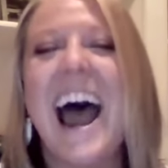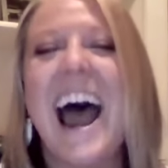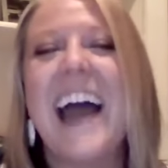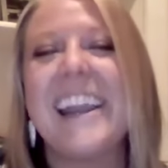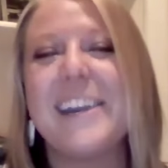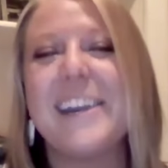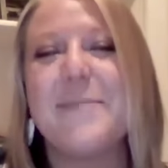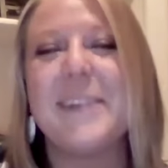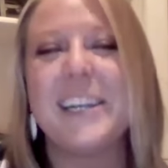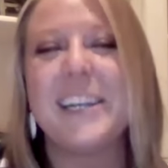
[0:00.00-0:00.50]
I
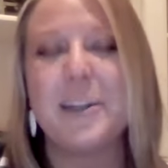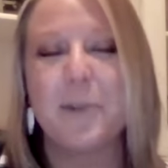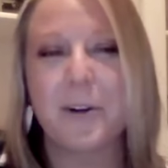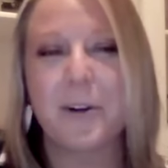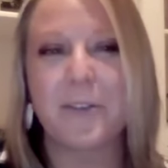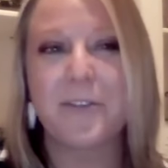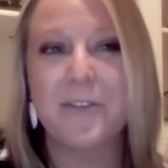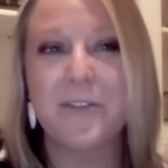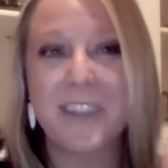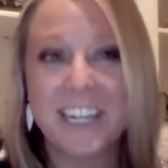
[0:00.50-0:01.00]
didn't mean you
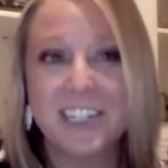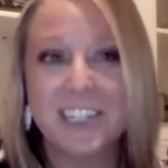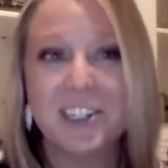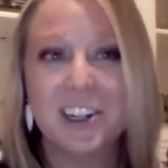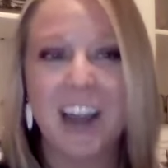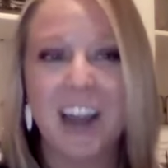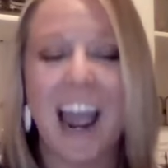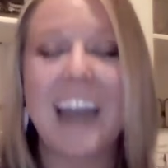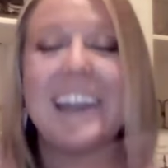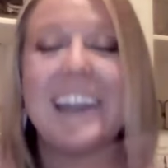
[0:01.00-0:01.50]
were
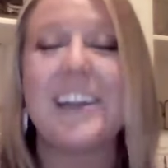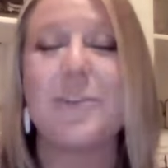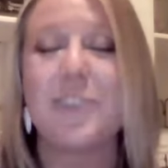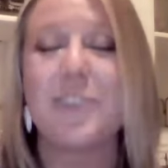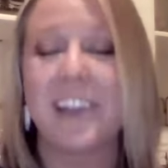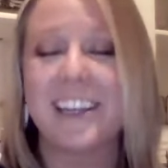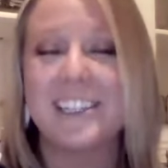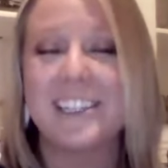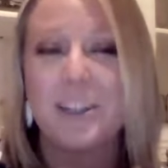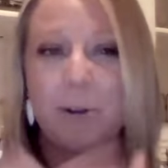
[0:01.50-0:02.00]
feature I didn't
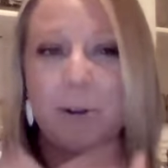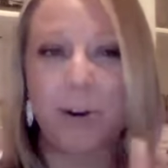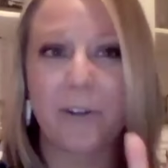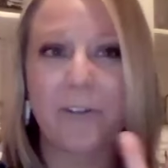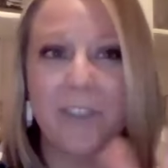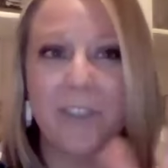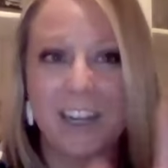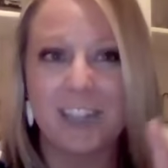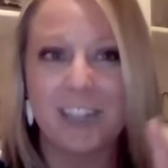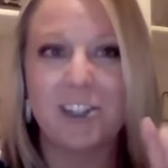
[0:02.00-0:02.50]
realize you
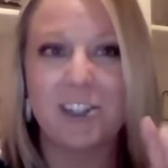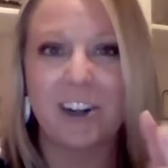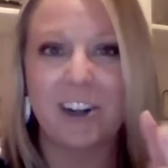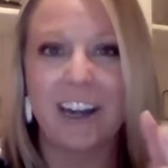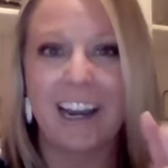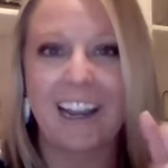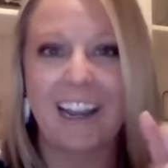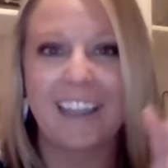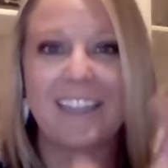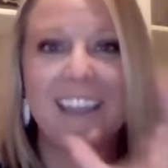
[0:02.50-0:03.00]
were
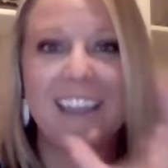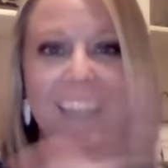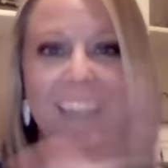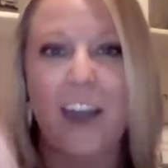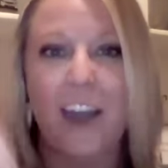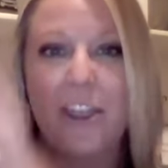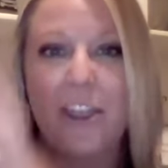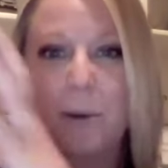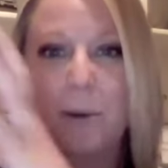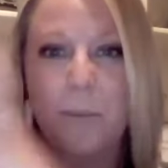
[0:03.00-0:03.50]
featuring the
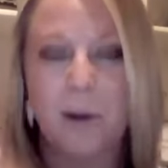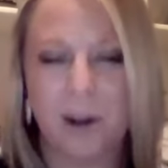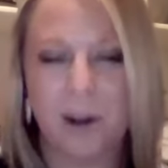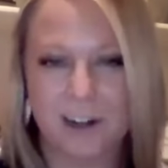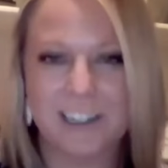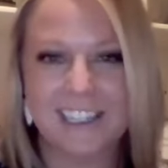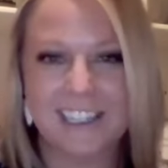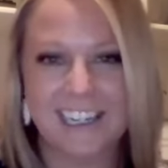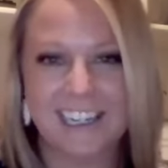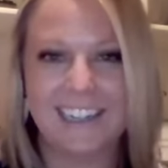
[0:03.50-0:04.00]
other
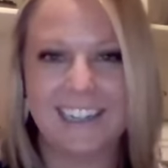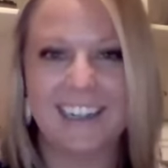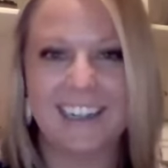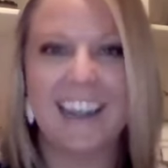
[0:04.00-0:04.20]
person.